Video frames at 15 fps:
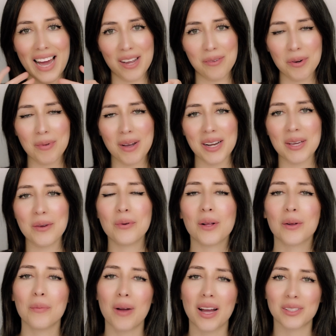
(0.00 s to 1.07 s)
Hi everybody,
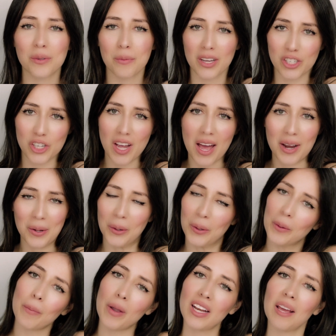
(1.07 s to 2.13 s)
welcome back to my
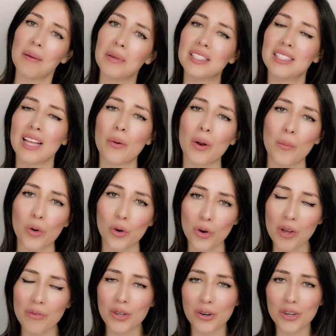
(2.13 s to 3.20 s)
channel. My name is Laura
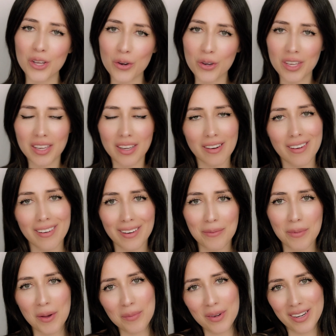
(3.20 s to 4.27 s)
Monroy. If you're new here,
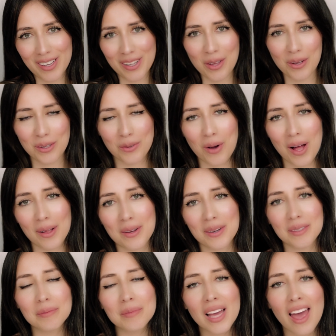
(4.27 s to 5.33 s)
bienvenidos,
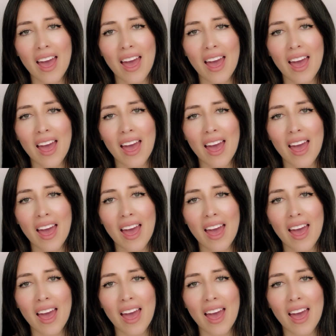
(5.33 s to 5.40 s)
welcome.